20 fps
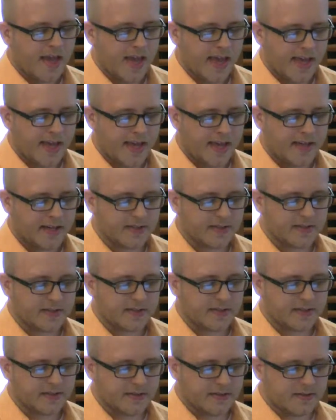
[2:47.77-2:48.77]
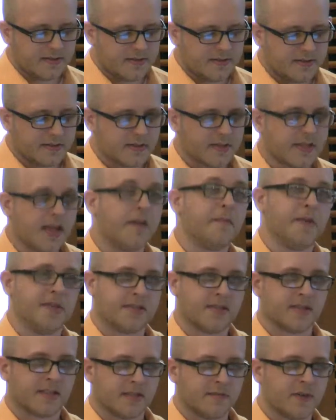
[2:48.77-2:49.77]
And so
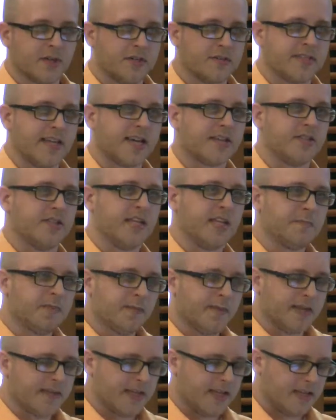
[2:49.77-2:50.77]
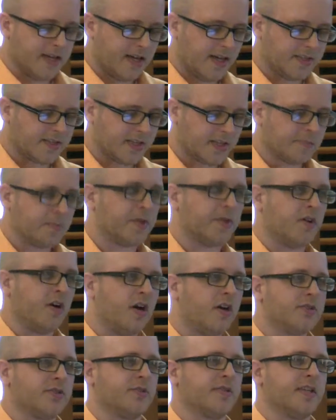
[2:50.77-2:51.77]
the converters actually implement that logic, but
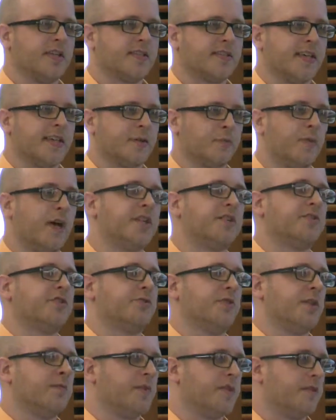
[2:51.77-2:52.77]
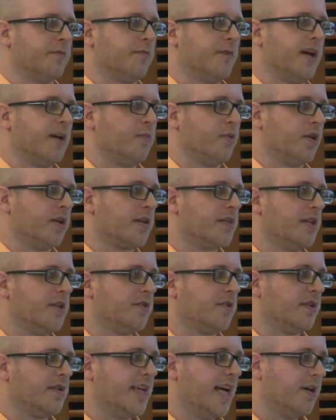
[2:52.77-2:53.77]
it's like registering with the framework that
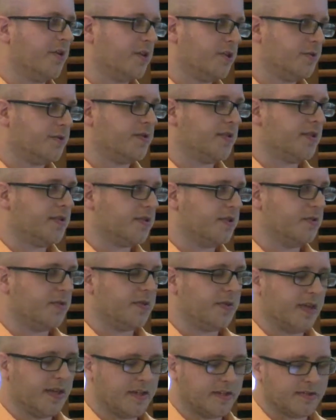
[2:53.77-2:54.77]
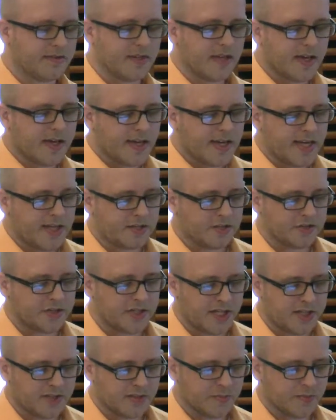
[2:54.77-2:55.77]
you can now use these two things
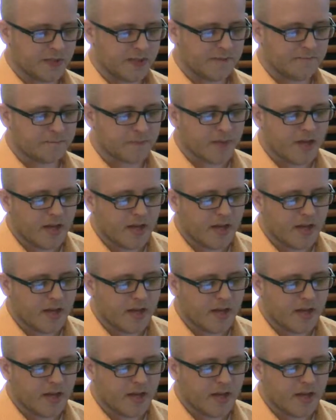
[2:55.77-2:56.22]
interchangeably.